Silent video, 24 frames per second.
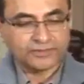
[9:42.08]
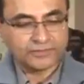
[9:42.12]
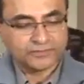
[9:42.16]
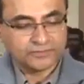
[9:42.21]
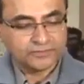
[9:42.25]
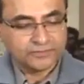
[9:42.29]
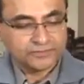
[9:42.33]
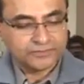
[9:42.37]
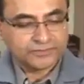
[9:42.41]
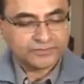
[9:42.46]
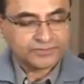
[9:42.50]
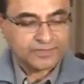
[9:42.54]

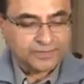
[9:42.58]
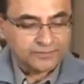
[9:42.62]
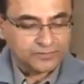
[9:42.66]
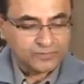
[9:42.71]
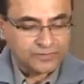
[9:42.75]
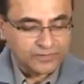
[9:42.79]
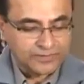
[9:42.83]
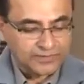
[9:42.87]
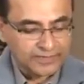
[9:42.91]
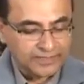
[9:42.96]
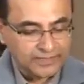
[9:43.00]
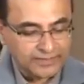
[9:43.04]
into
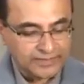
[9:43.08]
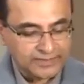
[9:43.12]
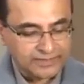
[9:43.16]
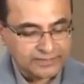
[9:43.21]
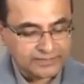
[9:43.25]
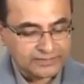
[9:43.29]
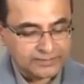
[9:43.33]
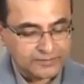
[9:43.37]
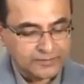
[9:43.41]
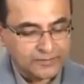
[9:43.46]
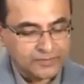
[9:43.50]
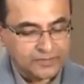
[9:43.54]
some more
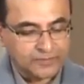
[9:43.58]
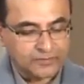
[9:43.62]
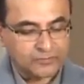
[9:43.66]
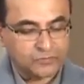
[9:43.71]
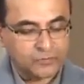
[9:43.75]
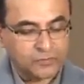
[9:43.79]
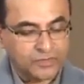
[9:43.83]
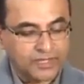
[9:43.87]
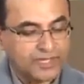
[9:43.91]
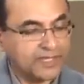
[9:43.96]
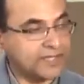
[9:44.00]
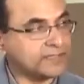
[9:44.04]
details
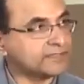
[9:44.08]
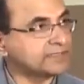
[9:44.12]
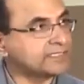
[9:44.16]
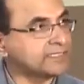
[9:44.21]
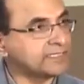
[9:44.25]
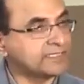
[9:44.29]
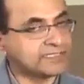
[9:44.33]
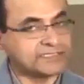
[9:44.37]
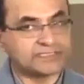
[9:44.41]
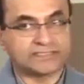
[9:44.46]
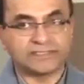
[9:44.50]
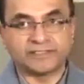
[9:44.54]
about where
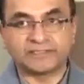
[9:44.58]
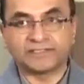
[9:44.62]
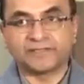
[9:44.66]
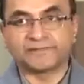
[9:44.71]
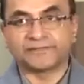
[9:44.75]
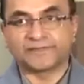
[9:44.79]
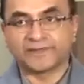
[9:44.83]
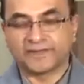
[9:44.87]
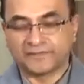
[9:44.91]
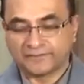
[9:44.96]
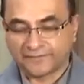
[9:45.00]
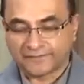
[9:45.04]
these
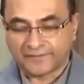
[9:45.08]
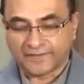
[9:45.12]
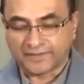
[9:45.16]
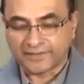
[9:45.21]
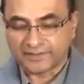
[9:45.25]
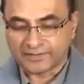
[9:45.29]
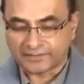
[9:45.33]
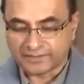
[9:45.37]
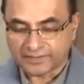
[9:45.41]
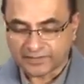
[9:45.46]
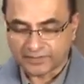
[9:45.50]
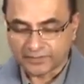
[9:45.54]
different
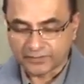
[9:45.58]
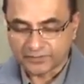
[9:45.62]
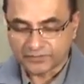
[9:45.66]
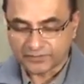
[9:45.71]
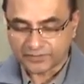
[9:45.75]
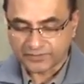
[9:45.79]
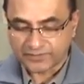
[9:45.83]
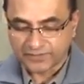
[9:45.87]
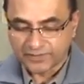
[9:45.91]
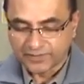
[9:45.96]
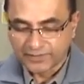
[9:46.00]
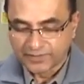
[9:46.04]
files are
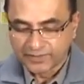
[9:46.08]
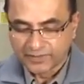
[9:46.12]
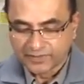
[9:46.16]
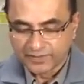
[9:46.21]
used.